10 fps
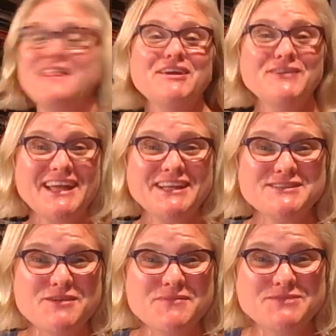that you're getting
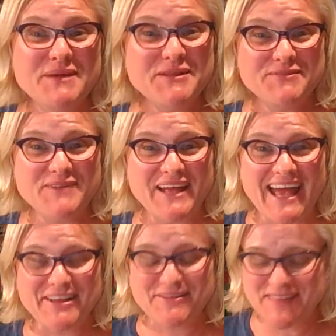so much benefit
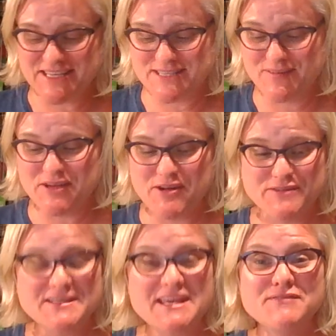out of these
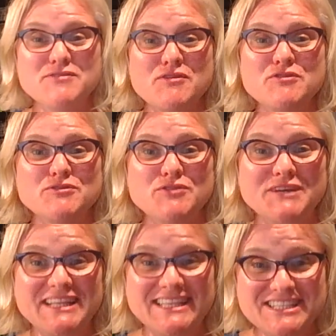videos, even though you're not a
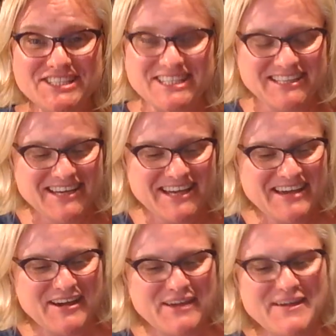clinician.
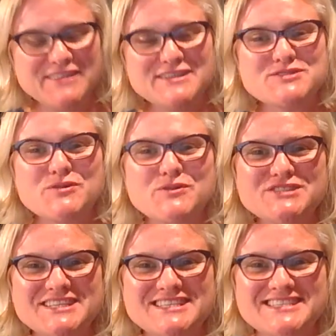I've had this
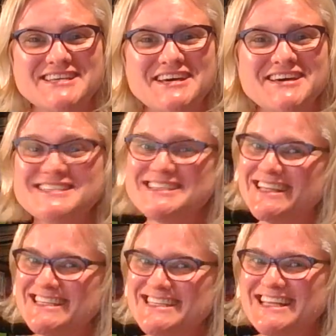gorgeous
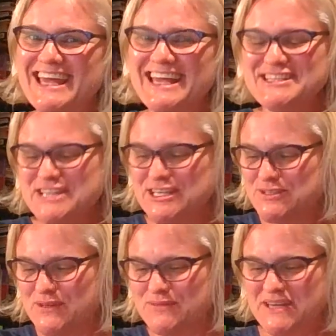solicitor get in touch
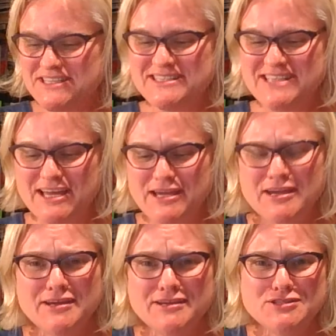with me and say,
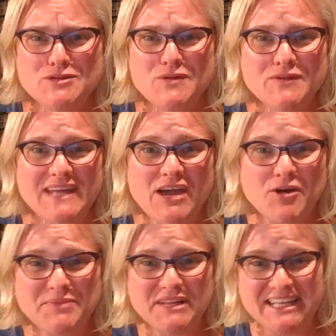do you only
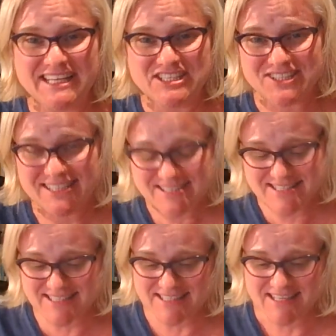help
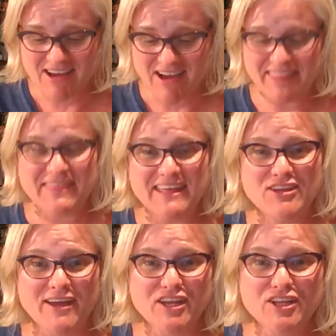clinicians? I think
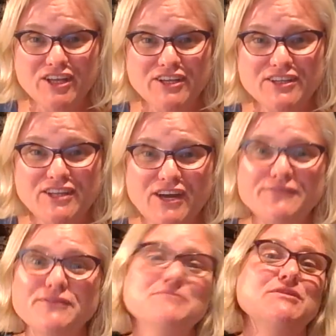I could learn a
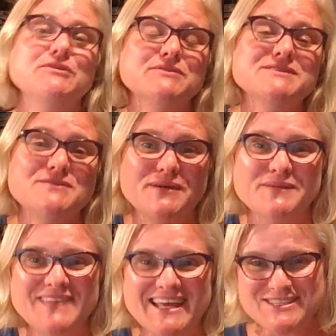lot from you. So
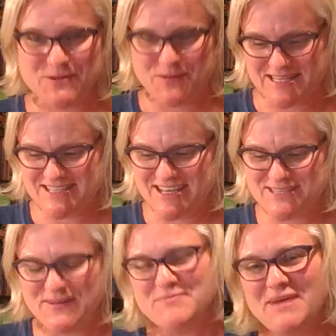that's always
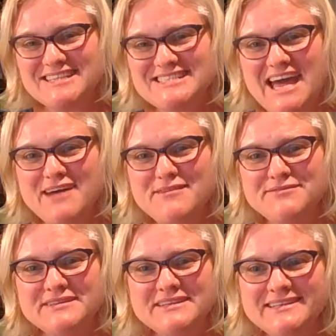nice feedback to have.
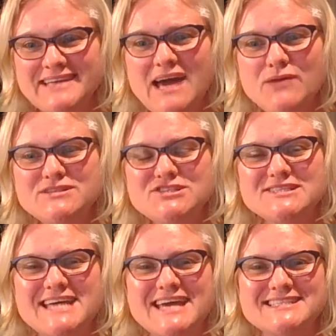How was your
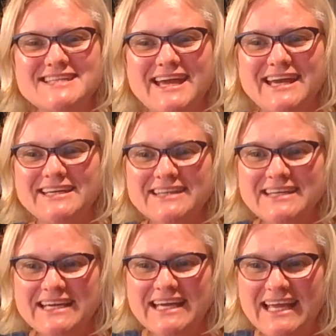day today?
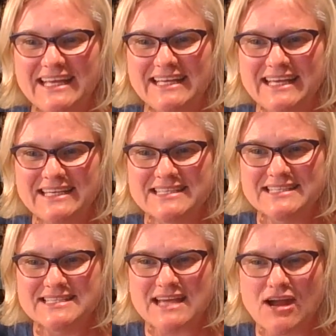It
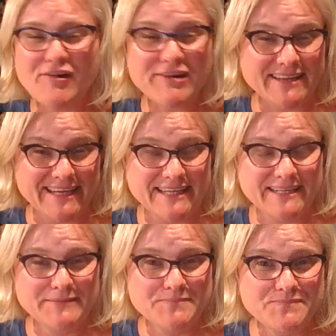is
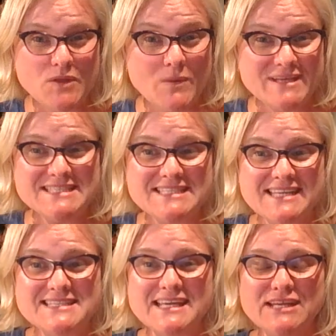currently Wednesday,
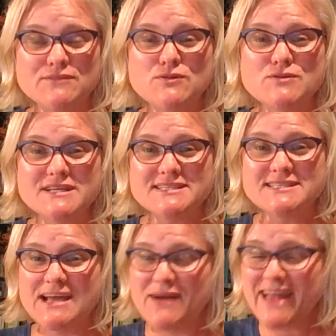the 2nd of August.
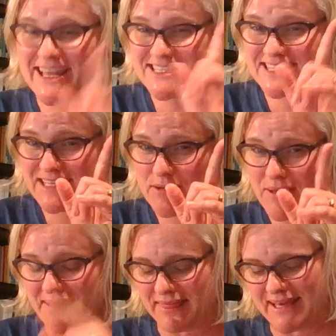Now, I had to think
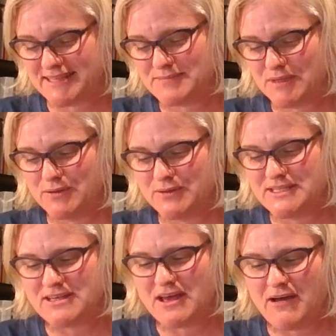about that
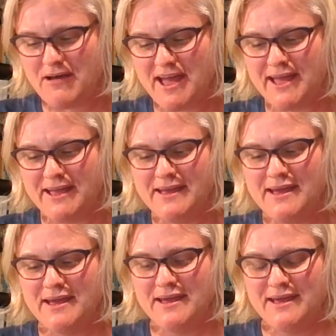because I
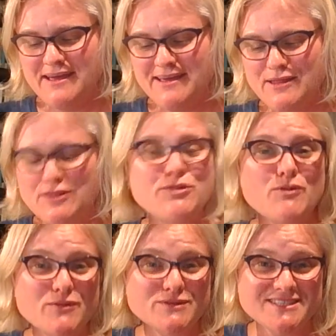
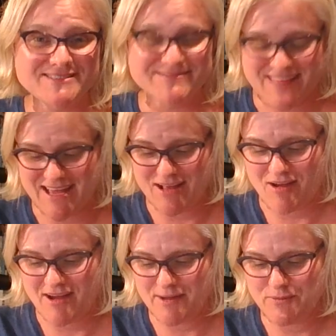thought that
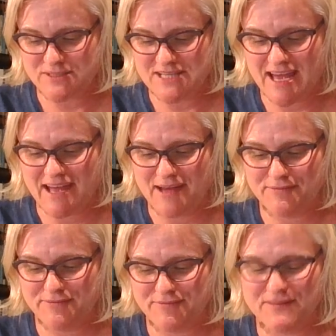I would
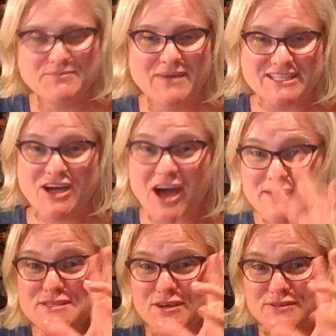have my
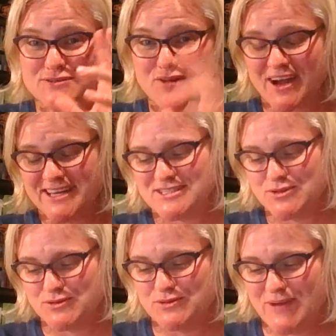time zones right
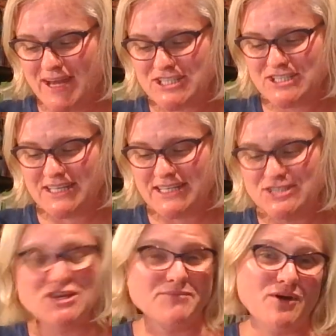to actually
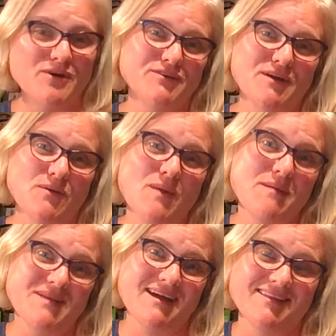jump on a
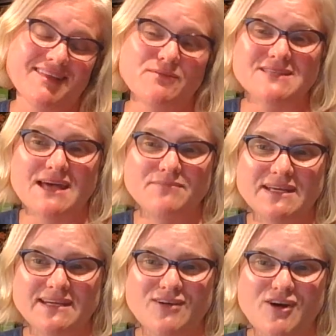webinar that was happening